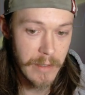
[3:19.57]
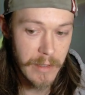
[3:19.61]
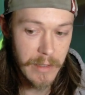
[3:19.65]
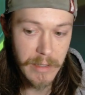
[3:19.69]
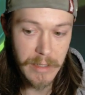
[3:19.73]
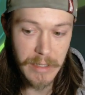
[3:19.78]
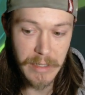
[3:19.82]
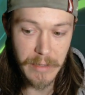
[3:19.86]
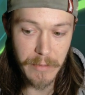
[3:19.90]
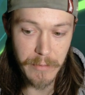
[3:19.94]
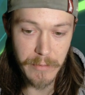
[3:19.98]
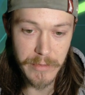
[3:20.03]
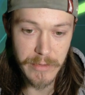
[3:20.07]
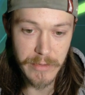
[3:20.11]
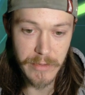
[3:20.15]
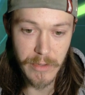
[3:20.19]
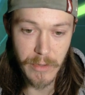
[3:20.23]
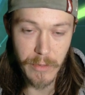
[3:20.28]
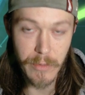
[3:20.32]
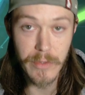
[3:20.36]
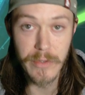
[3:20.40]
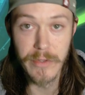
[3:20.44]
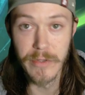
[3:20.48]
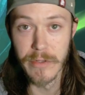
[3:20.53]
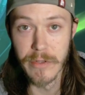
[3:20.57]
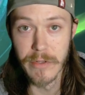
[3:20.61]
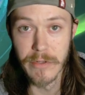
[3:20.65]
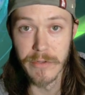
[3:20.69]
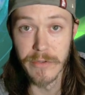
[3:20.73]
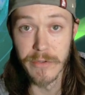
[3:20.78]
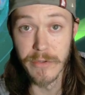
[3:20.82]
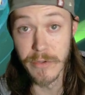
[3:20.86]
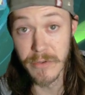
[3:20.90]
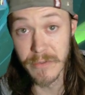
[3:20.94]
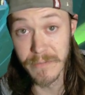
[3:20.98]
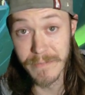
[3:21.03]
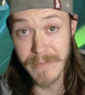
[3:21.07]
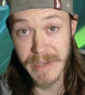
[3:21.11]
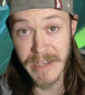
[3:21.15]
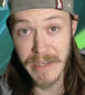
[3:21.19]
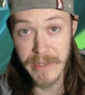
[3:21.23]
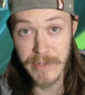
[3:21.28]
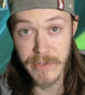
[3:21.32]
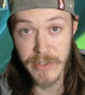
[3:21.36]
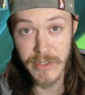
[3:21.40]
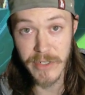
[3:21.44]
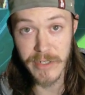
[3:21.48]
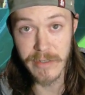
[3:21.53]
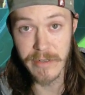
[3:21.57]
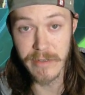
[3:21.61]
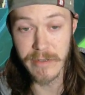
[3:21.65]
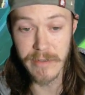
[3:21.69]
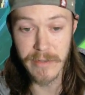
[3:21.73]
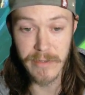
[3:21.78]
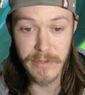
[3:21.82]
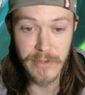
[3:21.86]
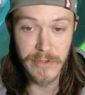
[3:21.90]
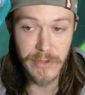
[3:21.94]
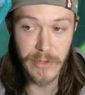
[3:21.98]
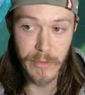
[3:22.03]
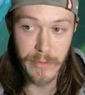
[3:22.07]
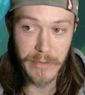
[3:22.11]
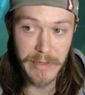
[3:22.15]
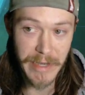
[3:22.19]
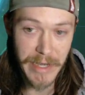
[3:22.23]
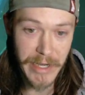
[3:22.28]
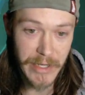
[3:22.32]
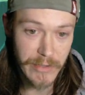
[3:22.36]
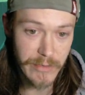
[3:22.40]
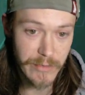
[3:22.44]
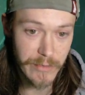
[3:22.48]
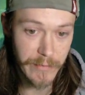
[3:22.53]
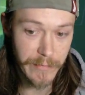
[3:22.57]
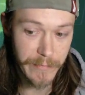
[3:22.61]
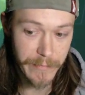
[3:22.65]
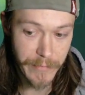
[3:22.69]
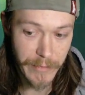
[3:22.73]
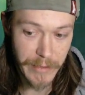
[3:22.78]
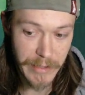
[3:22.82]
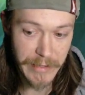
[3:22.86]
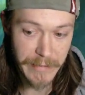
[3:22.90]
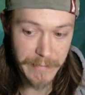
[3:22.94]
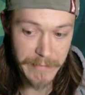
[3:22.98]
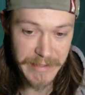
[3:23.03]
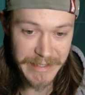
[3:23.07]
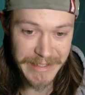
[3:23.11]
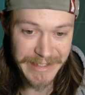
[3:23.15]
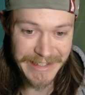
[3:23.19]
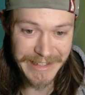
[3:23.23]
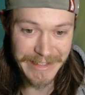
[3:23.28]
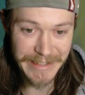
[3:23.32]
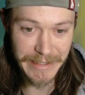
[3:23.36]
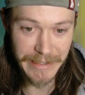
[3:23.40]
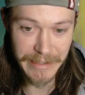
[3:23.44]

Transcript: And let's we'll go into the Doom match here, show the actual frames in